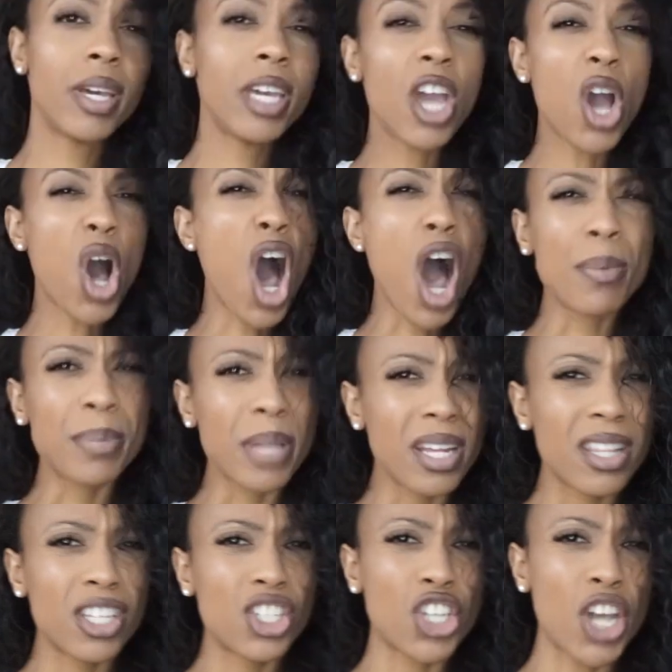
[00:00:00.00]
he hops out
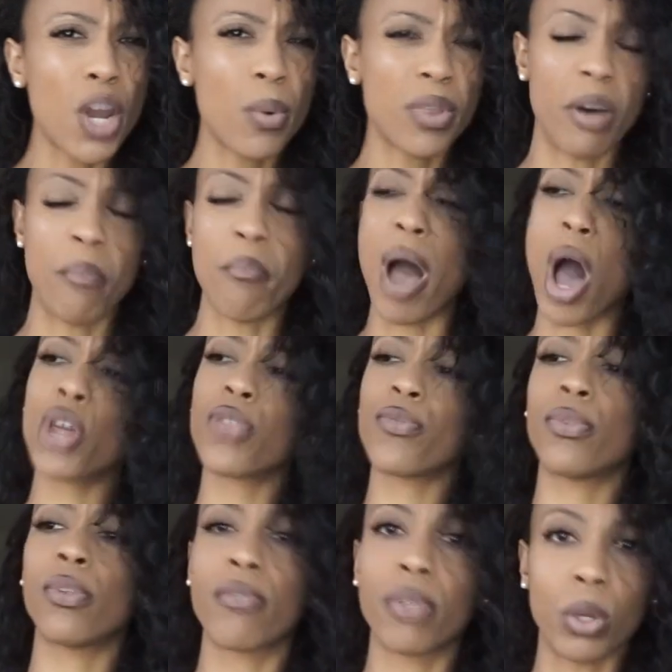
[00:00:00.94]
of the chair with a
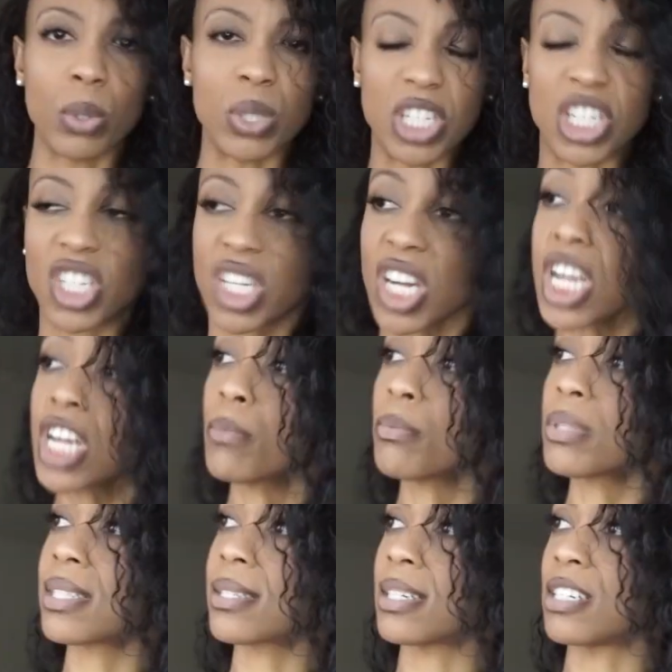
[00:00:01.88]
mouthful of those
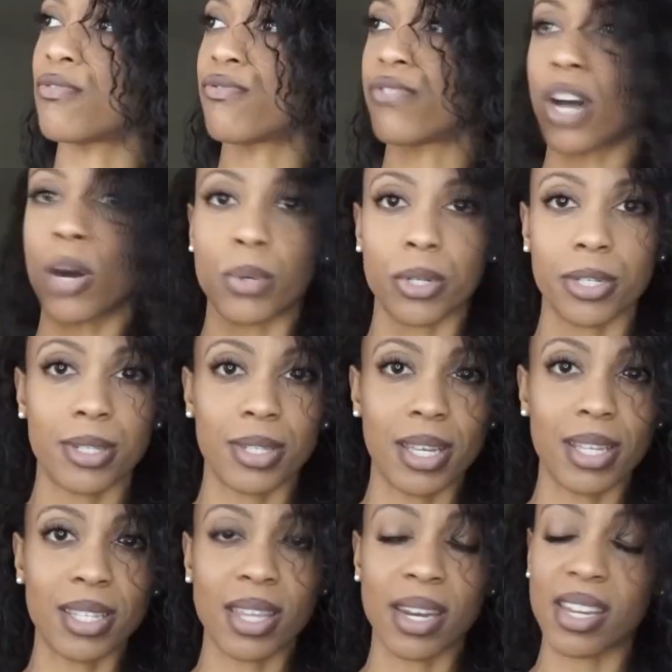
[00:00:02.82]
damn sunflower
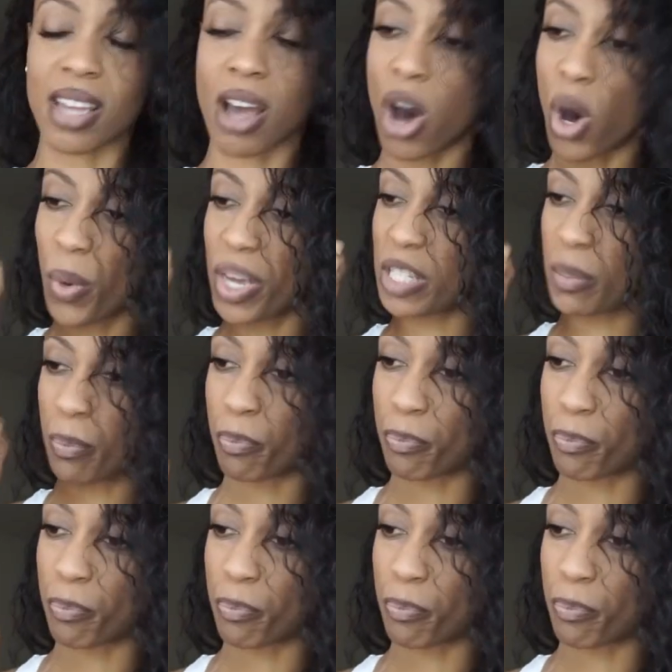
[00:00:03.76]
seeds that he always